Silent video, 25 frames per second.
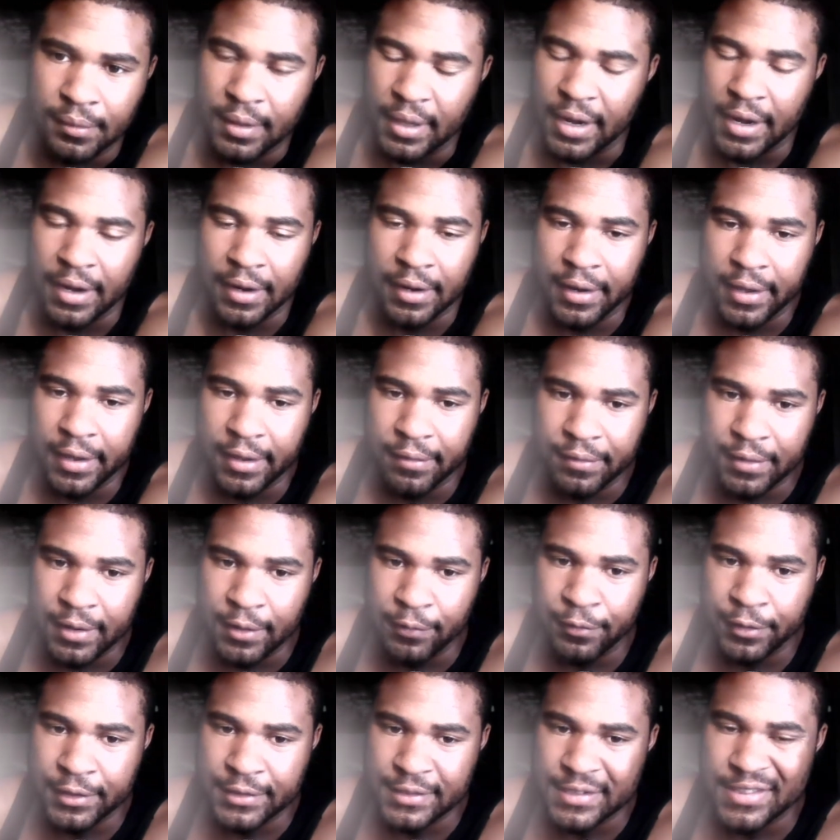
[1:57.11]
and I didn't have
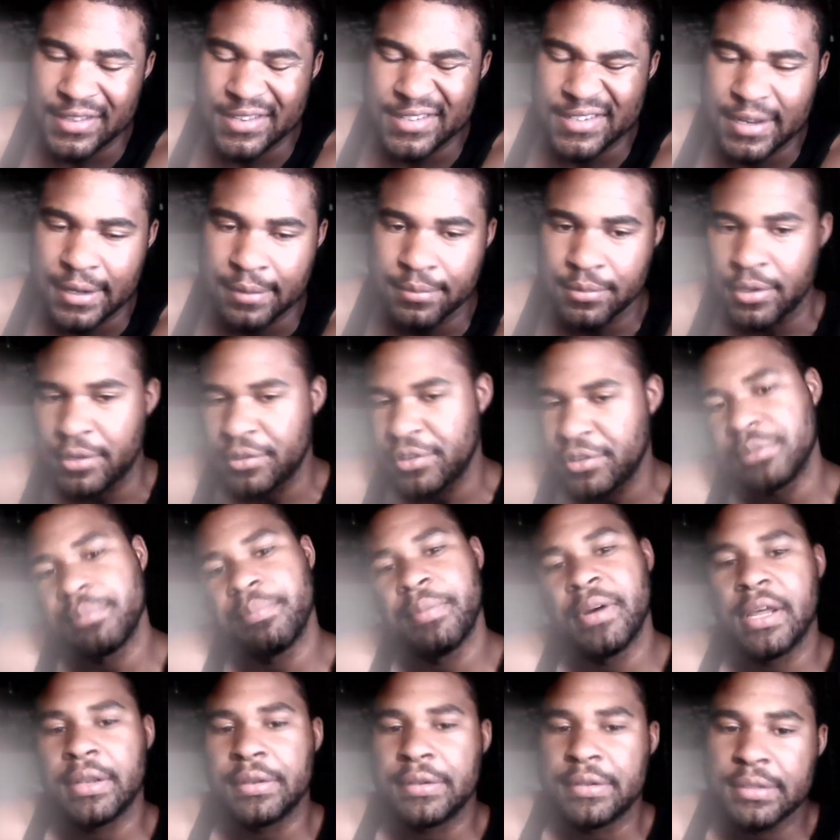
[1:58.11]
Netflix at the time, so I
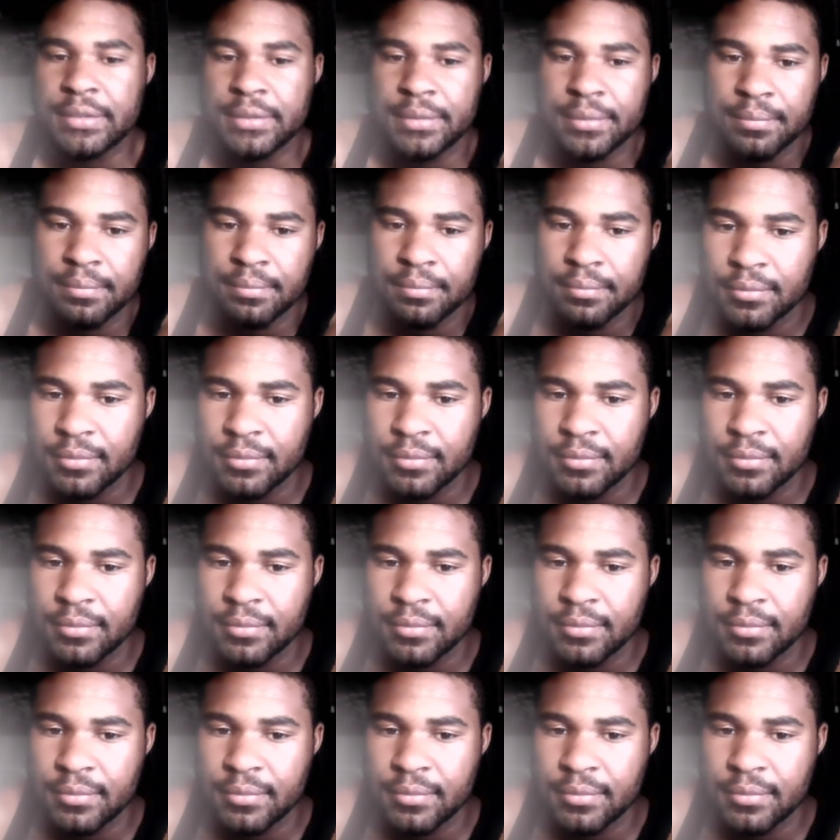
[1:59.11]
just bought this.